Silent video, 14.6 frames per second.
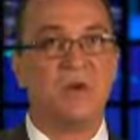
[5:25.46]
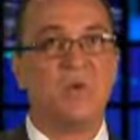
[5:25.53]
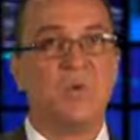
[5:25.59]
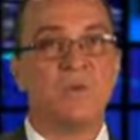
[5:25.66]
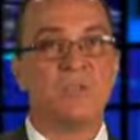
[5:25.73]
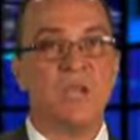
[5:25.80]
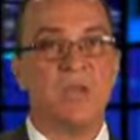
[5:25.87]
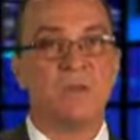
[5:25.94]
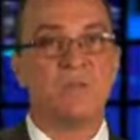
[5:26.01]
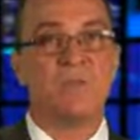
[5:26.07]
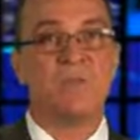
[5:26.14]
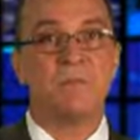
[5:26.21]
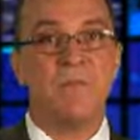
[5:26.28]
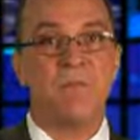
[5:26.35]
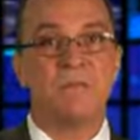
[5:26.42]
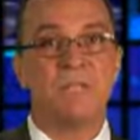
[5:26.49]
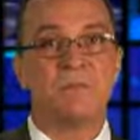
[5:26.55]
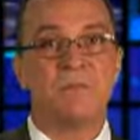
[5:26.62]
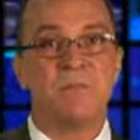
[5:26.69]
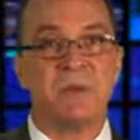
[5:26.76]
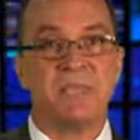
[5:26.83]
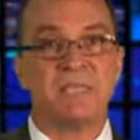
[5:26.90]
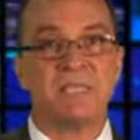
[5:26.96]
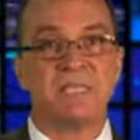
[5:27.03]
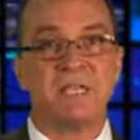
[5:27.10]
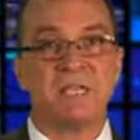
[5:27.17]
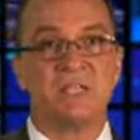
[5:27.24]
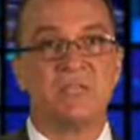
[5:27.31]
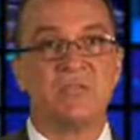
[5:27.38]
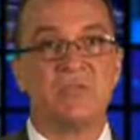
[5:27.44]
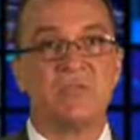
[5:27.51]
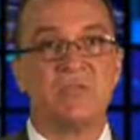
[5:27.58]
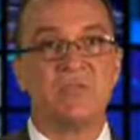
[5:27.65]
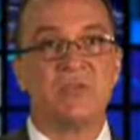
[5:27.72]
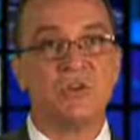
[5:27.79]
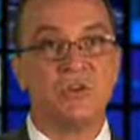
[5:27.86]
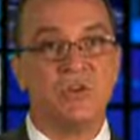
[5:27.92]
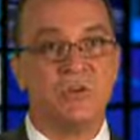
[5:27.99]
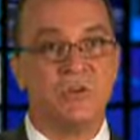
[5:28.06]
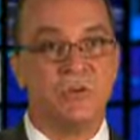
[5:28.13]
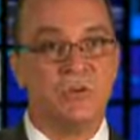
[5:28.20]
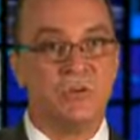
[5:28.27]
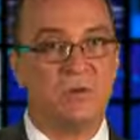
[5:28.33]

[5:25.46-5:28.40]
Whichever makes best sense to you.